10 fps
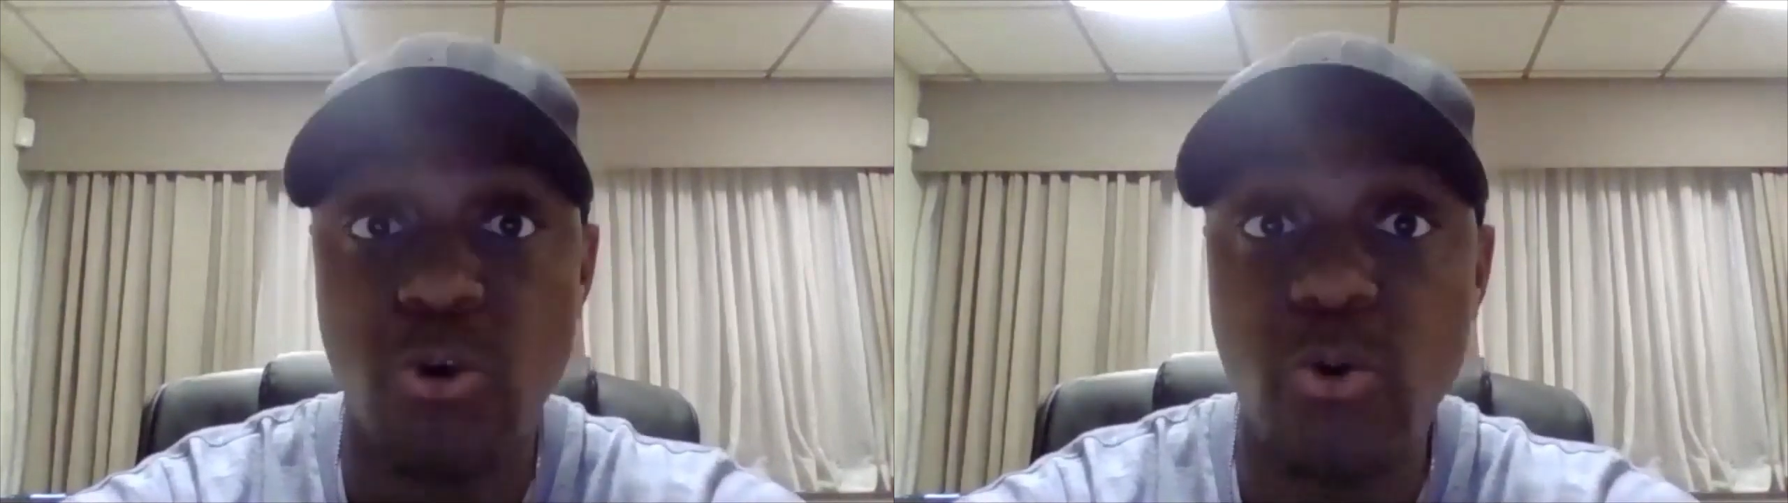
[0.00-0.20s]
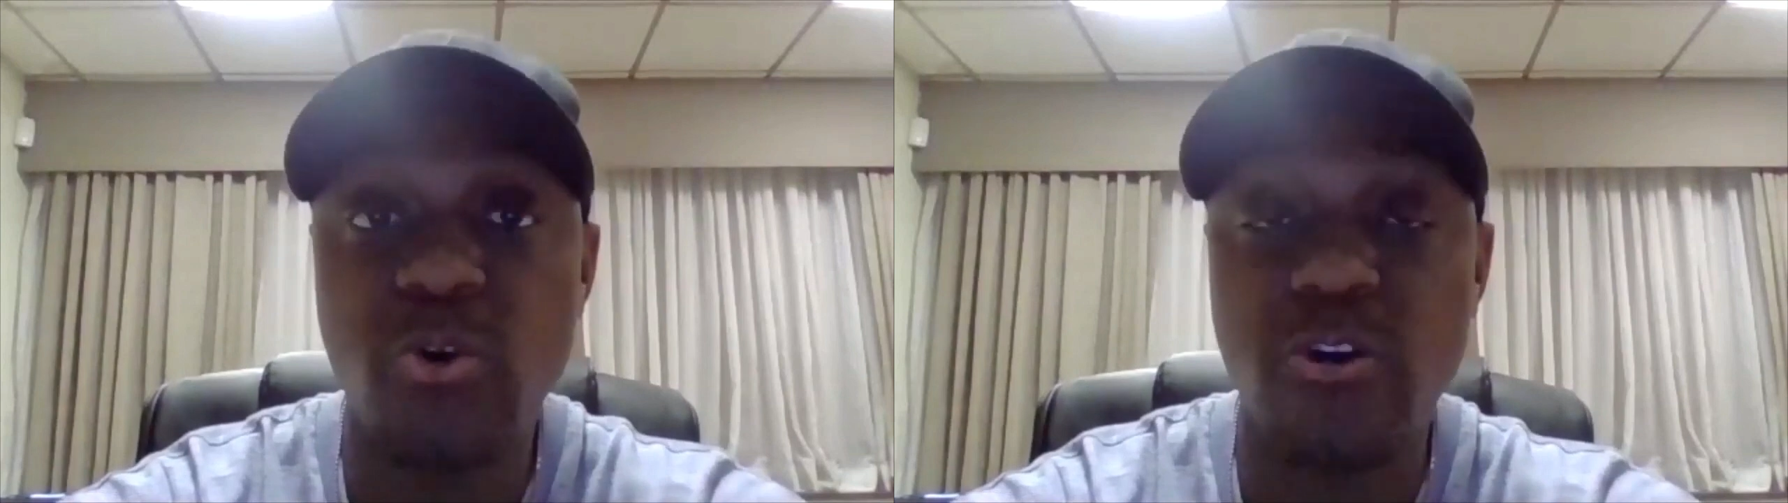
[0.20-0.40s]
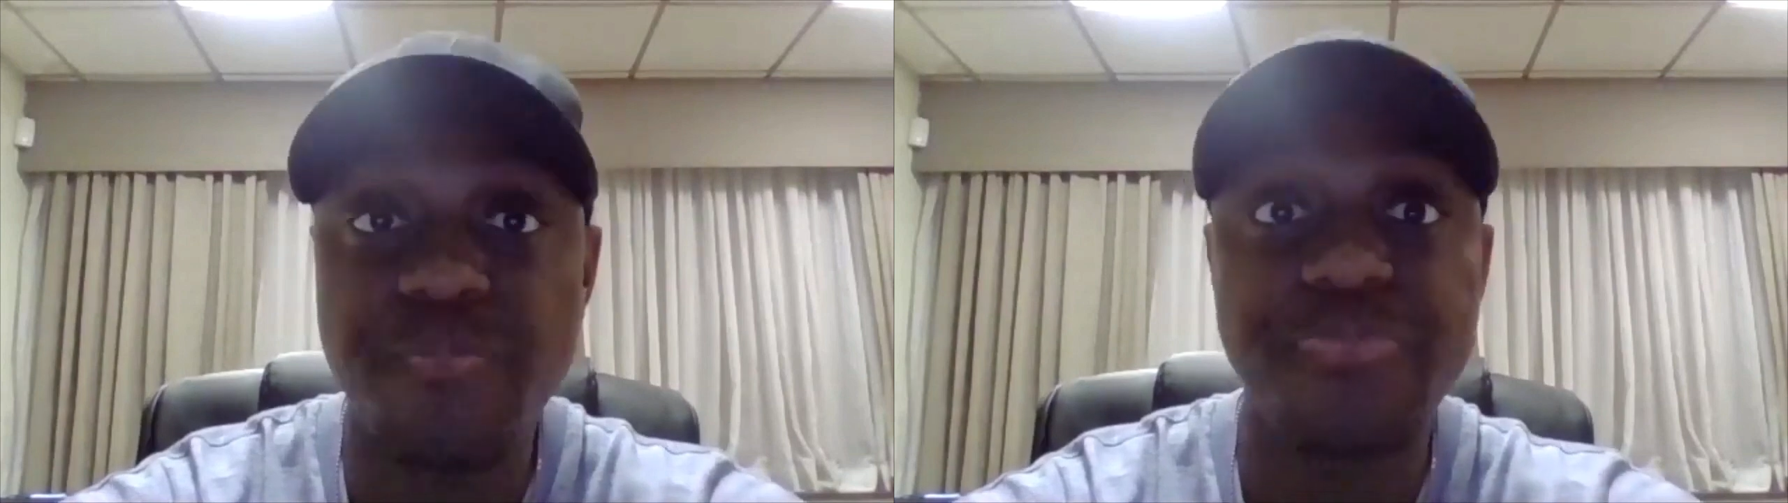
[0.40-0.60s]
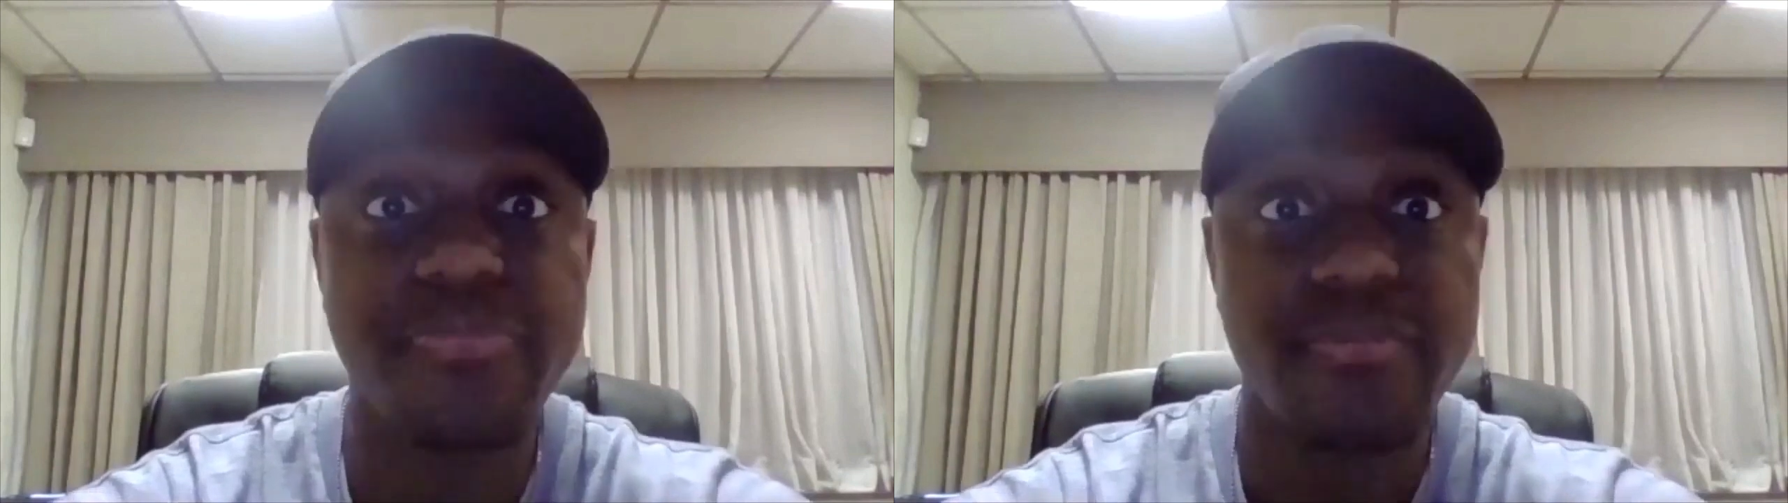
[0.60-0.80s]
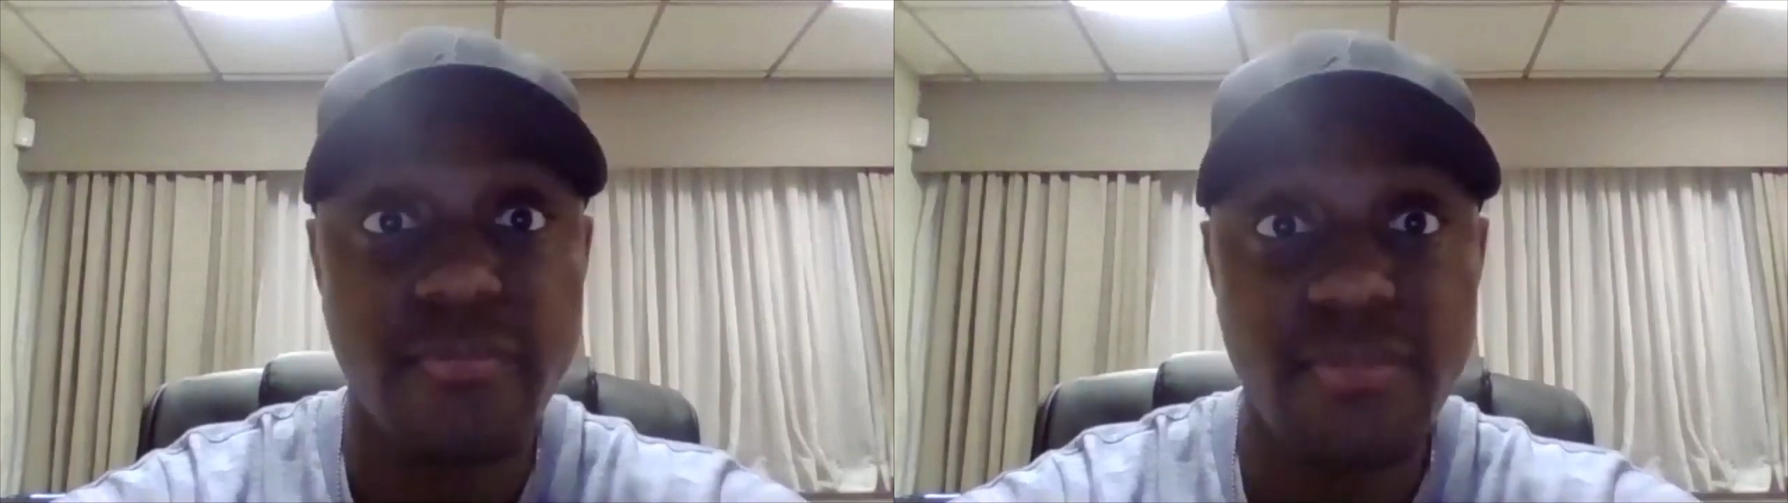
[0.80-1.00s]
or
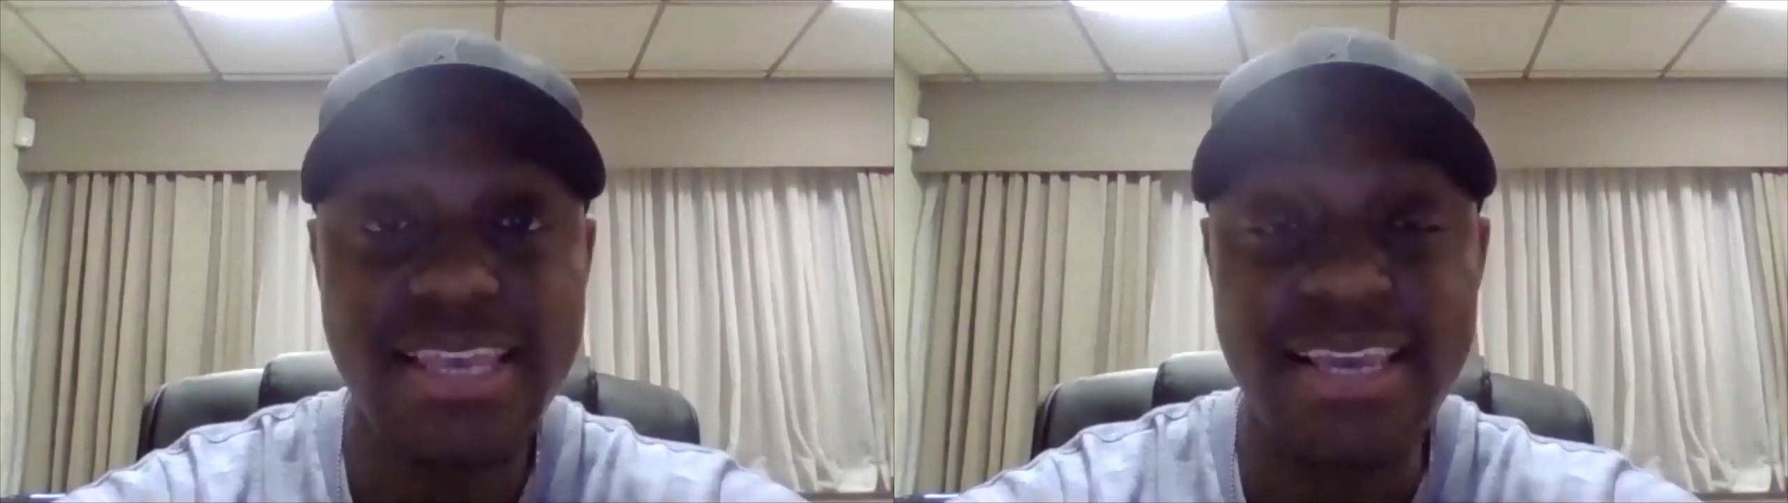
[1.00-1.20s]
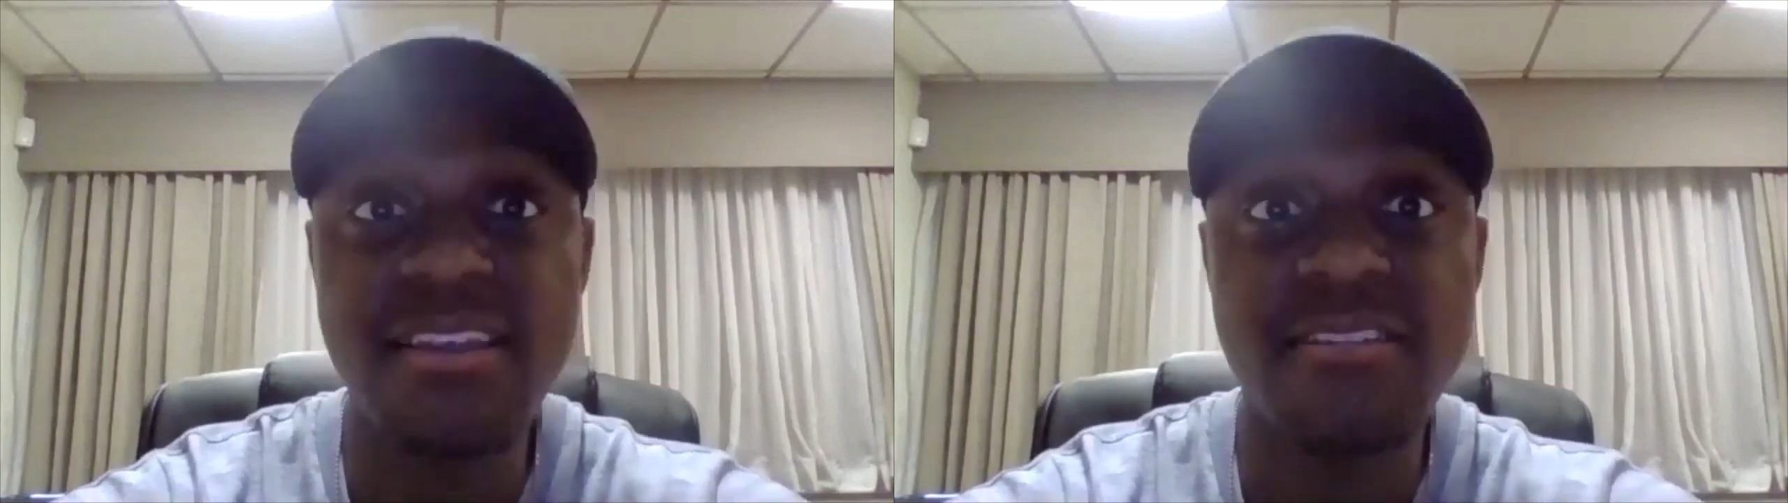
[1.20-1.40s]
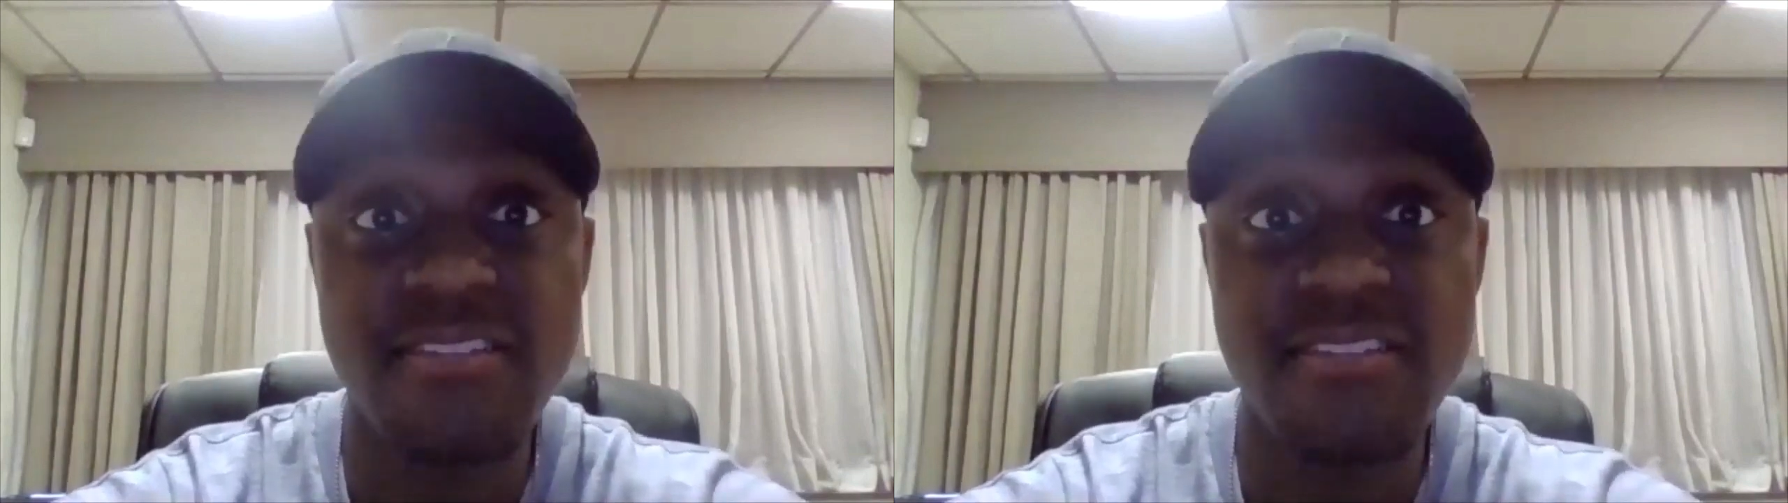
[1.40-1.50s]
in a